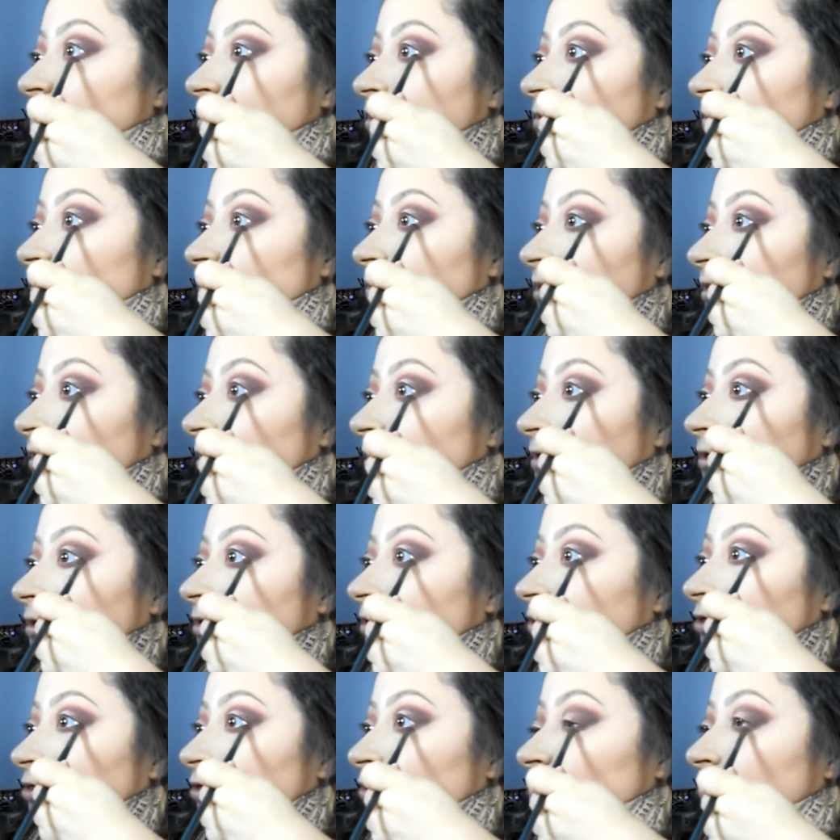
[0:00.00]
applying
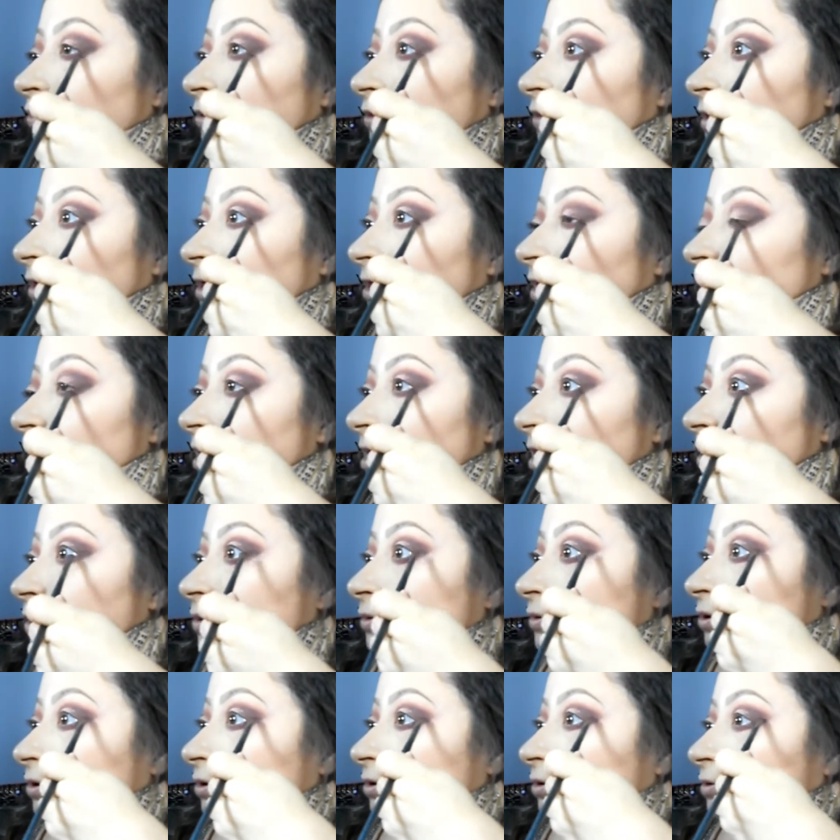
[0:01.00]
it to the
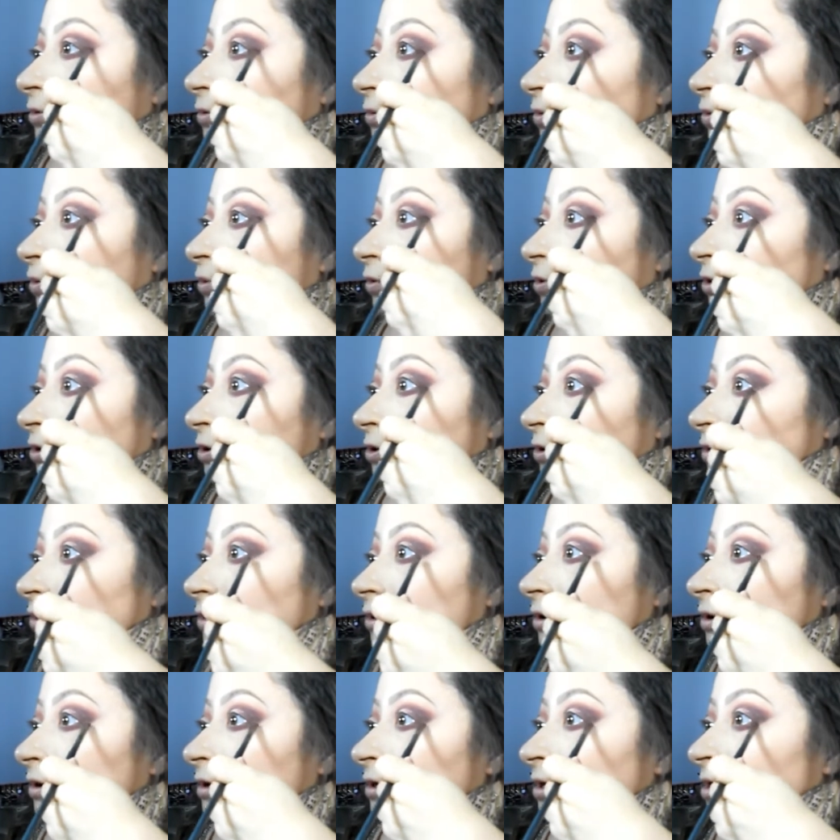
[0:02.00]
outer
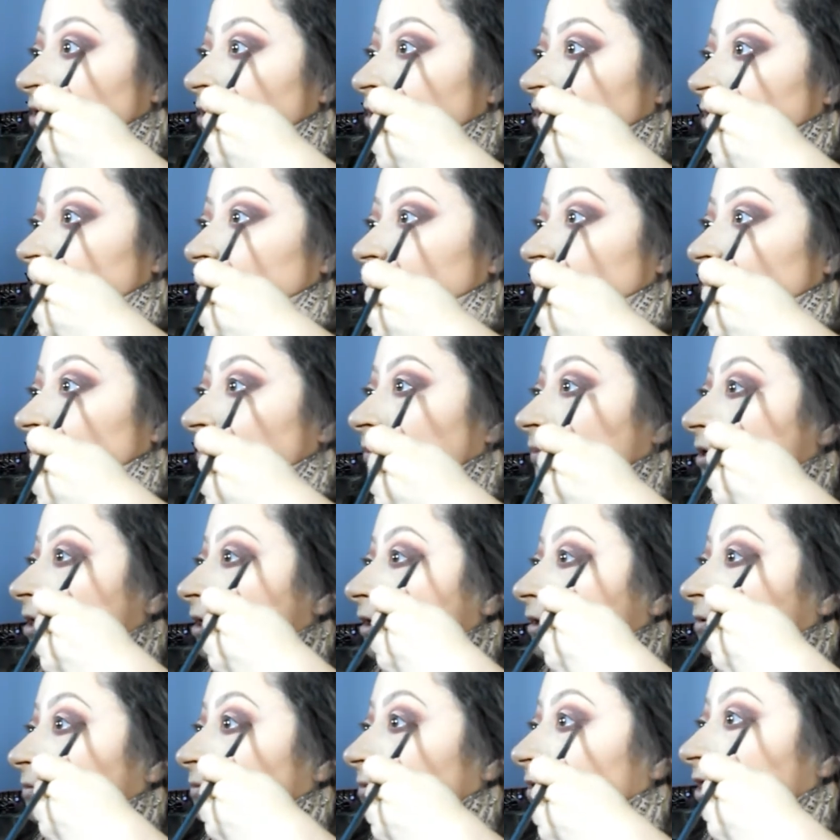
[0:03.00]
corner of the
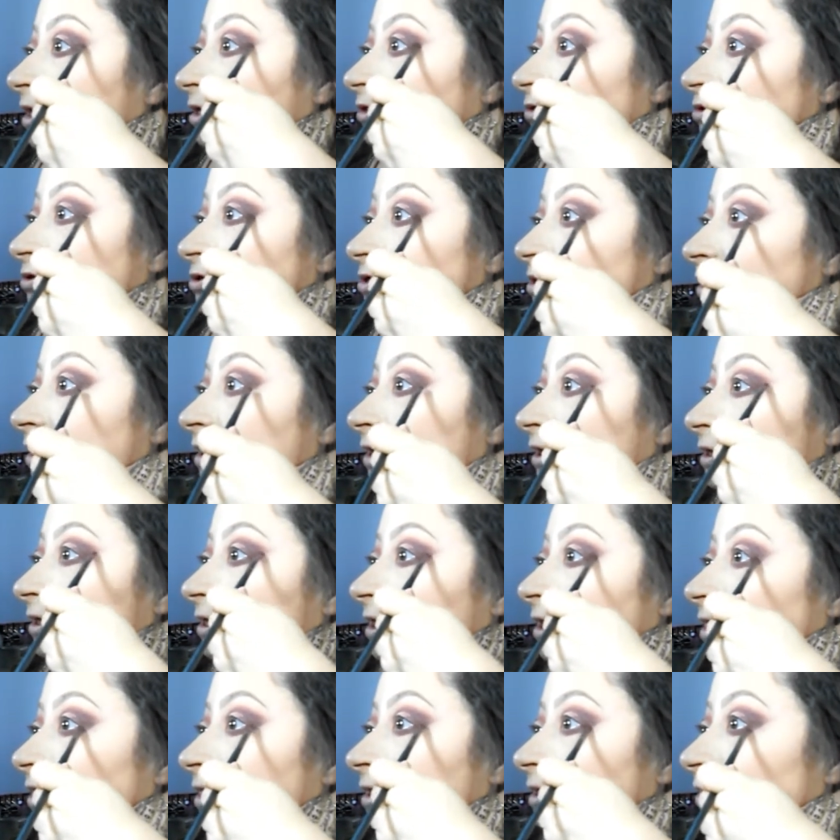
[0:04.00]
bottom lash
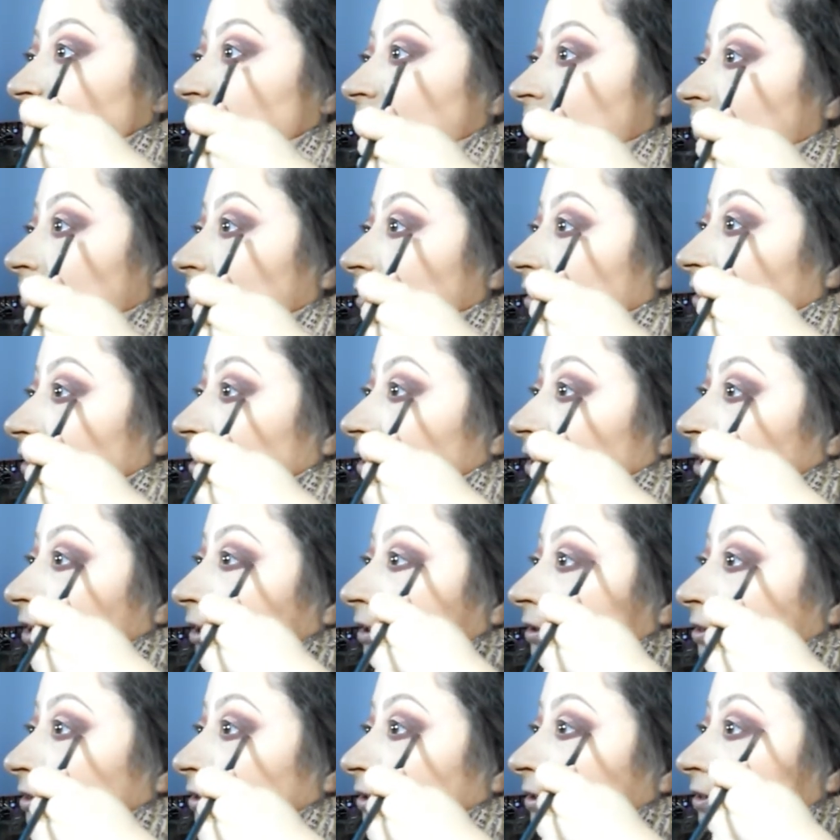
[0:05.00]
line and then
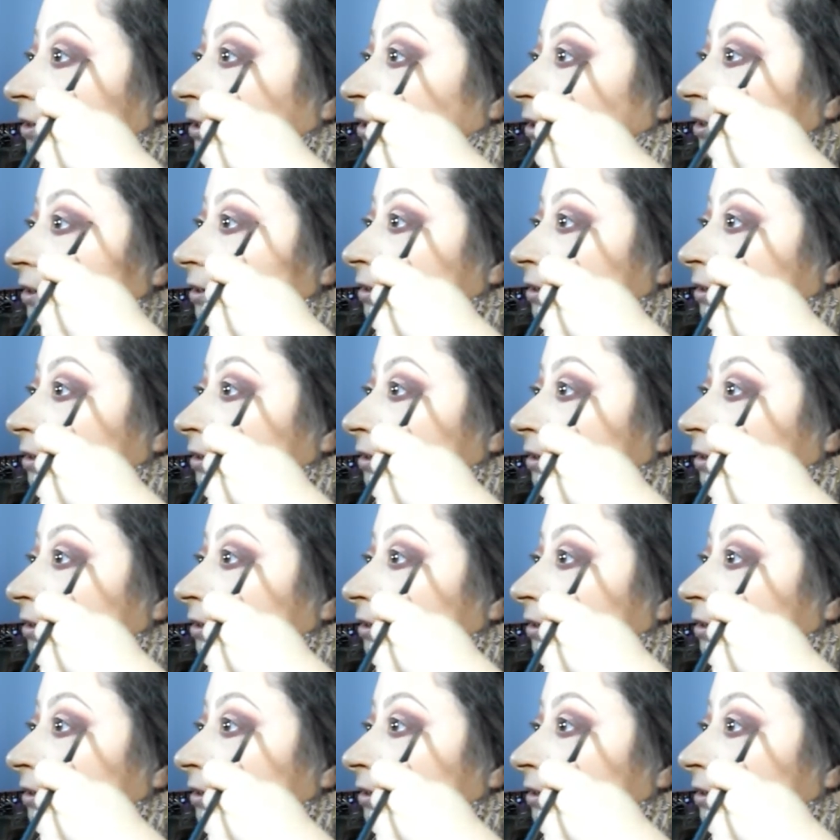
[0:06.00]
connecting it.